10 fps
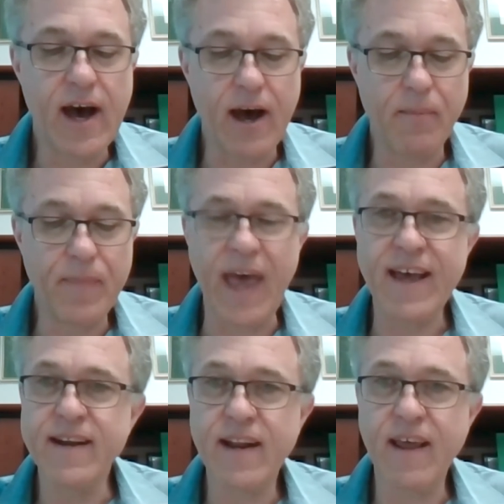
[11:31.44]

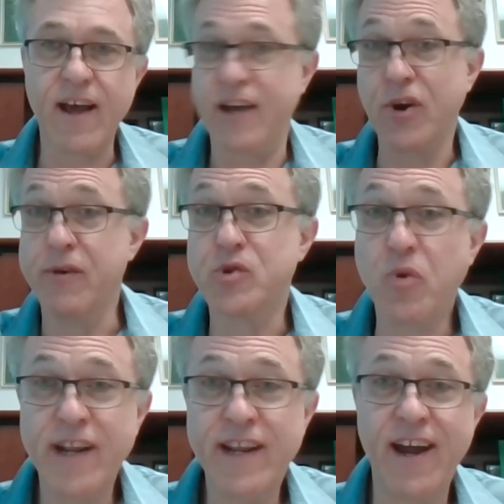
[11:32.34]
And so I was
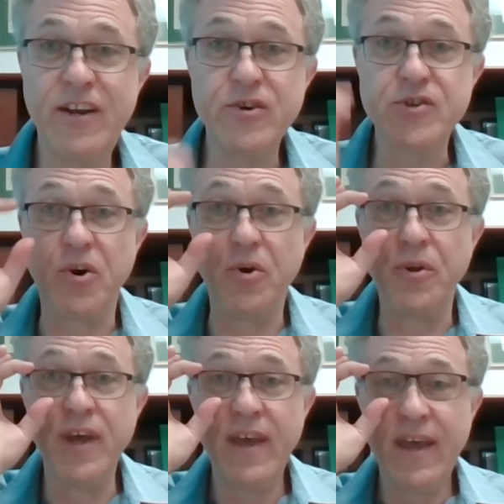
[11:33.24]
29 years
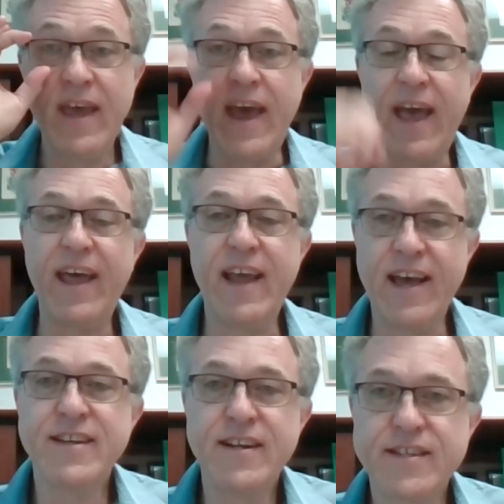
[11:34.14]
old. And
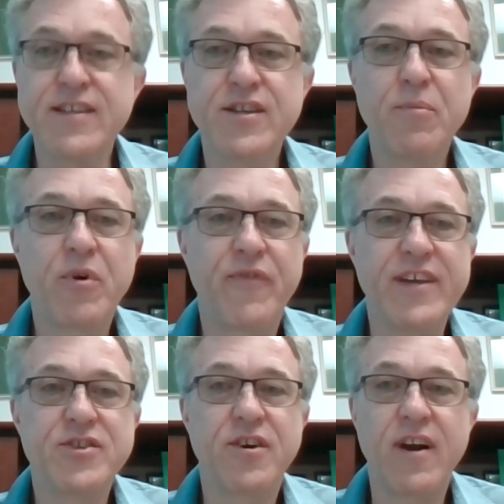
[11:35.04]
as an assistant
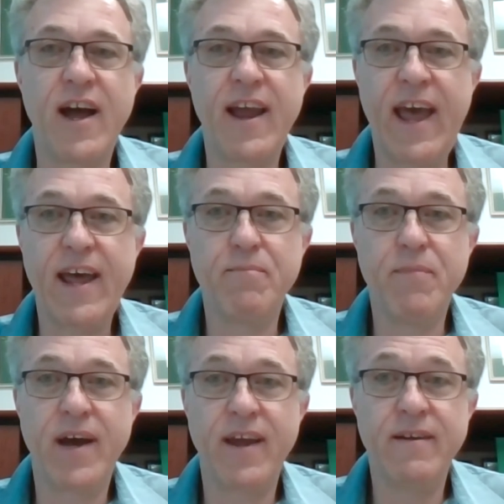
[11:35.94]
professor, I had
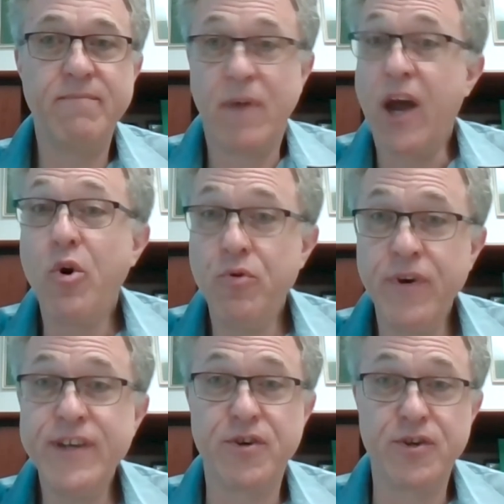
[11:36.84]
my own
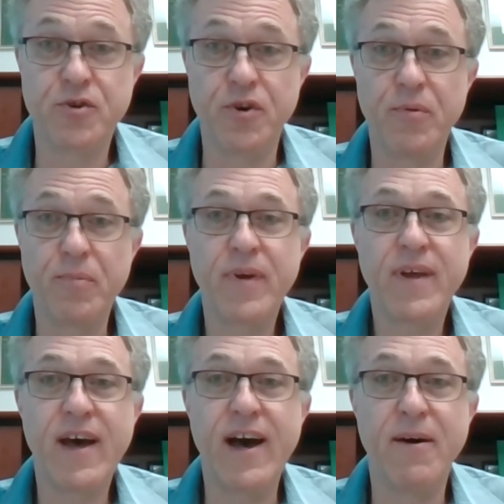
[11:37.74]
research group.
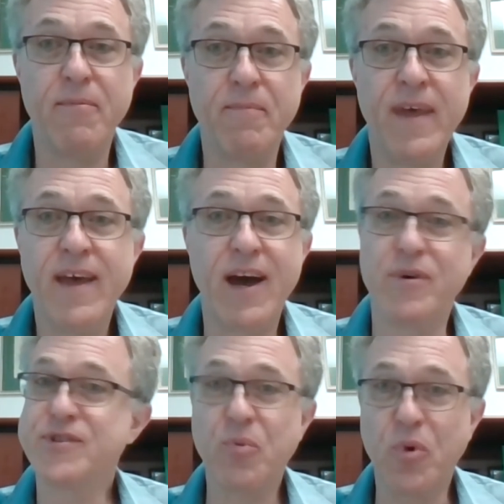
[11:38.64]
I
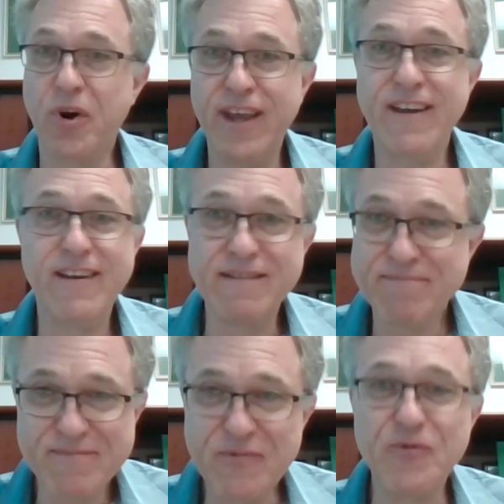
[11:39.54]
wasn't working
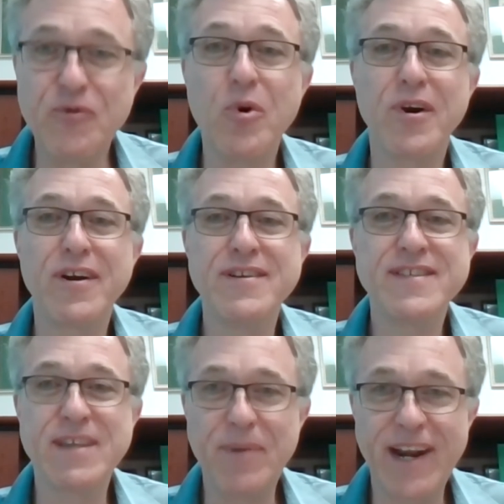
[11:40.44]
for
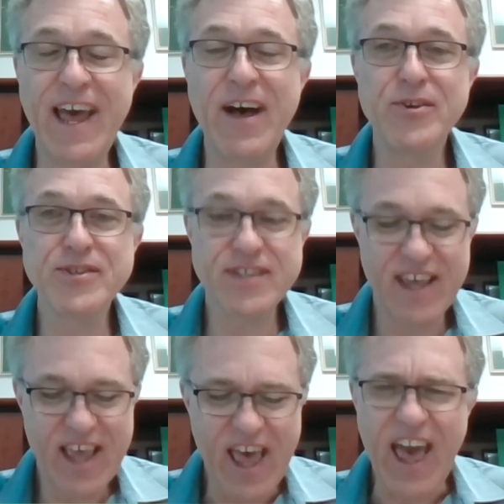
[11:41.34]
somebody else.
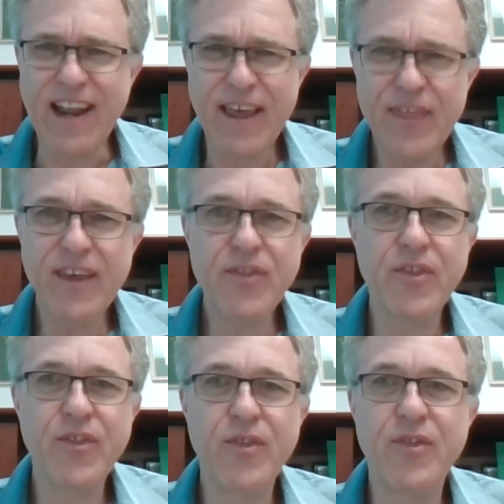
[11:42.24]
And I think
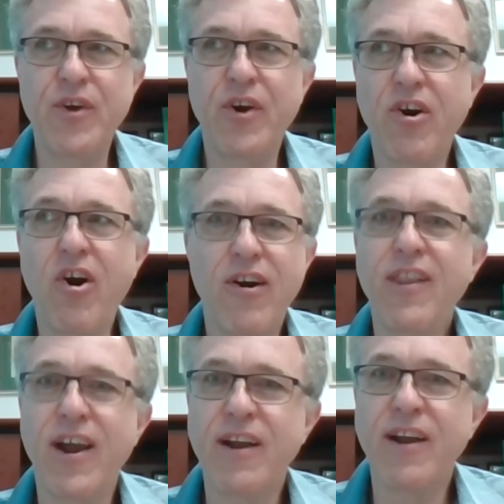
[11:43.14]
there are a
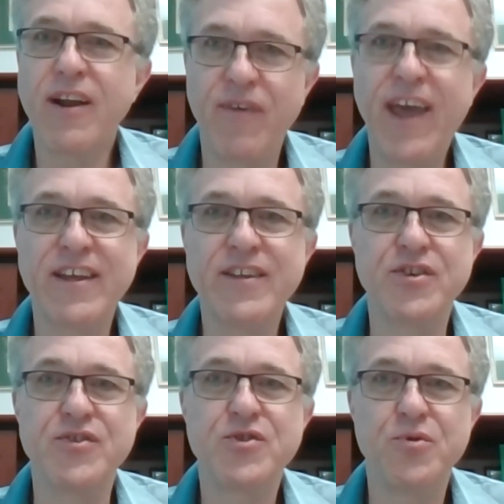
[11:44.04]
lot of
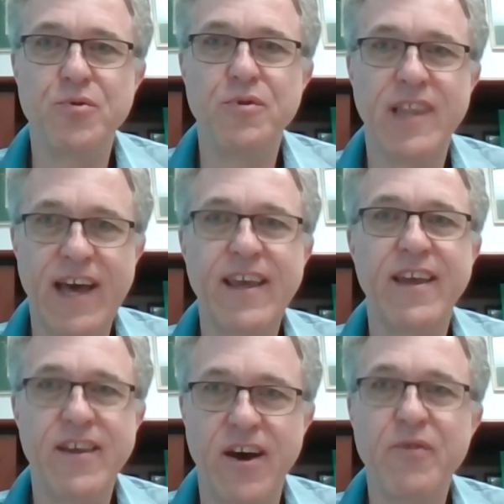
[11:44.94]
advantages to
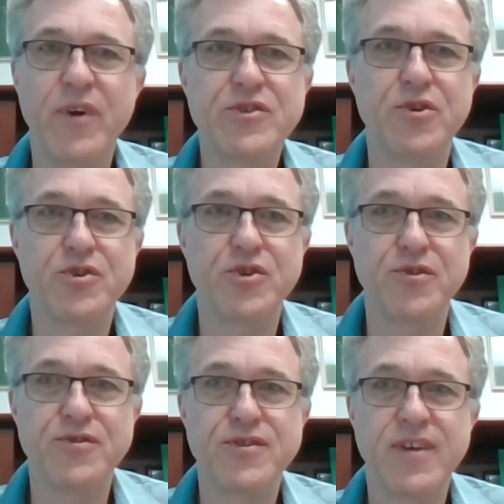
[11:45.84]
letting young
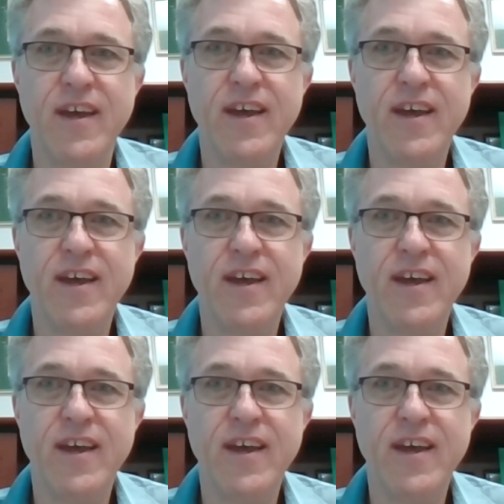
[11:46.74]
researchers